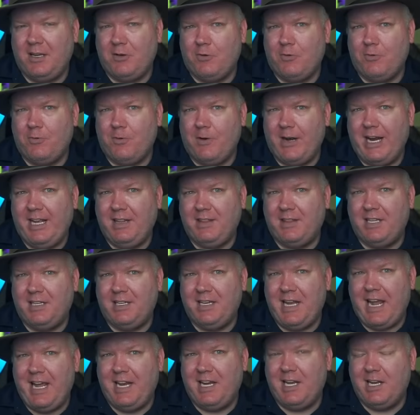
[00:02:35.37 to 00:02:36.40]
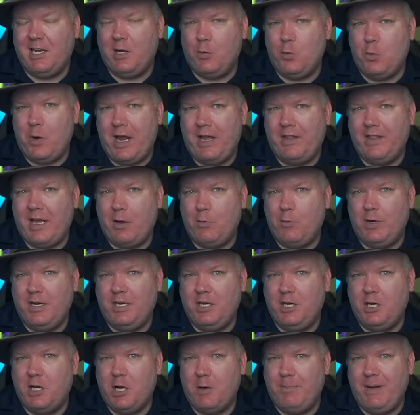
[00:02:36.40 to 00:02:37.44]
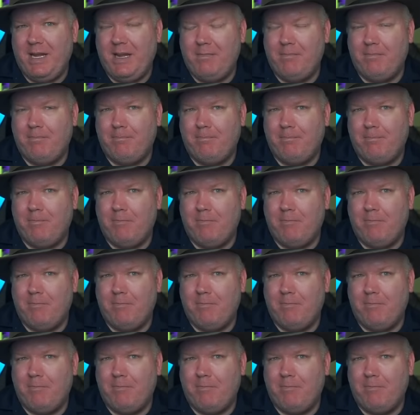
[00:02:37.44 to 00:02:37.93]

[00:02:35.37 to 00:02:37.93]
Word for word: create the data in a way that would, you know, be